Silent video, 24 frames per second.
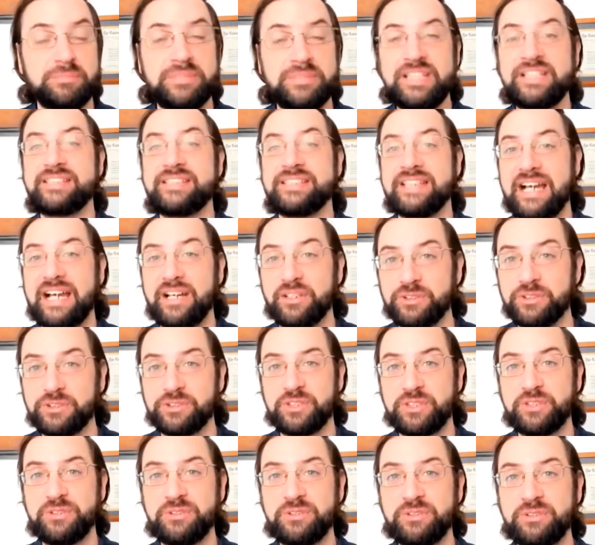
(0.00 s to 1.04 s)
needs dollars
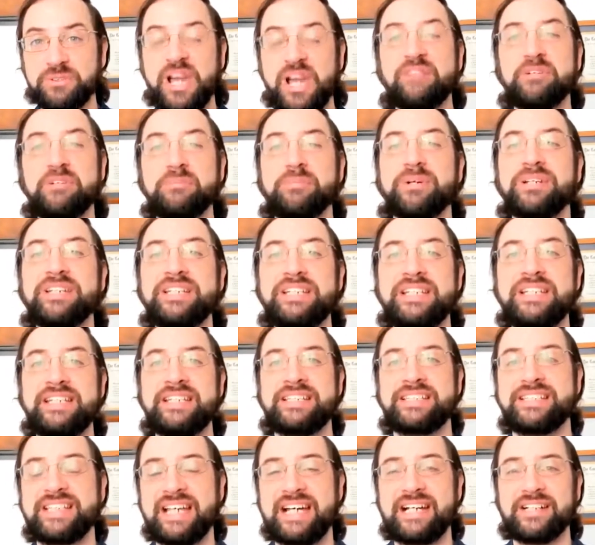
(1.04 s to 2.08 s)
too. Everybody
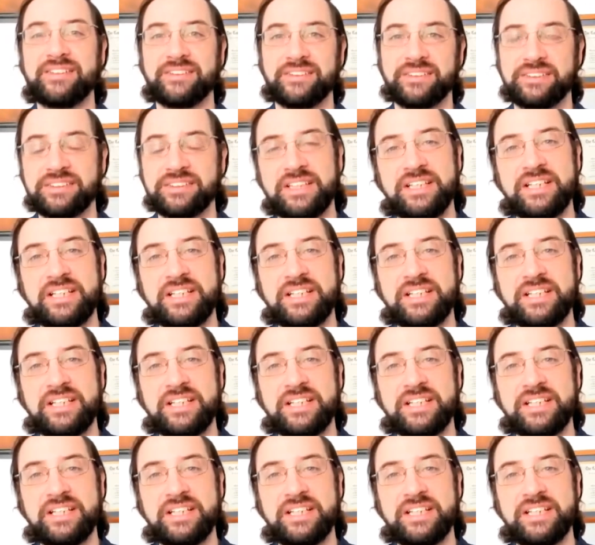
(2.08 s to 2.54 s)
needs dollars.